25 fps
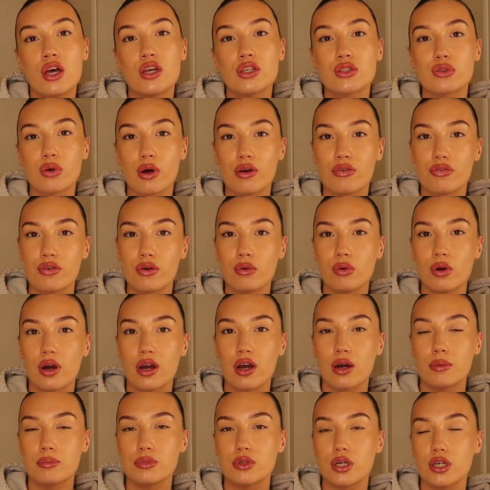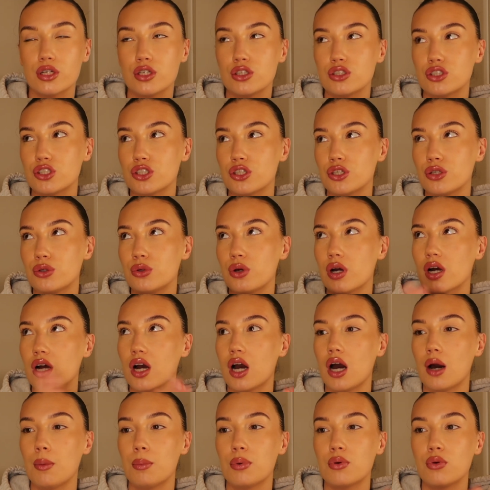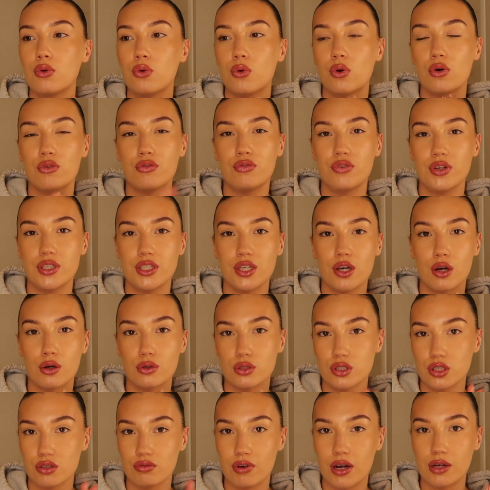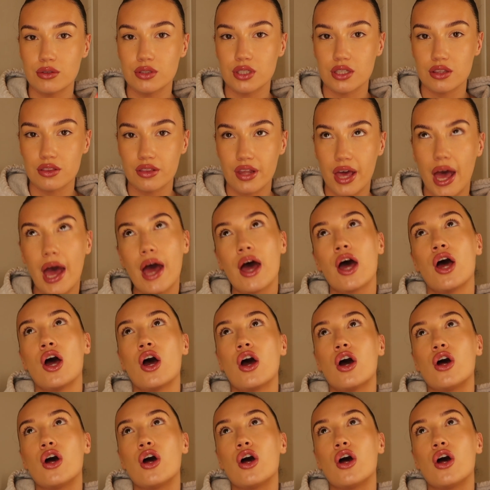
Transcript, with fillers: So I feel like I'm going to do a couple of videos surrounding that.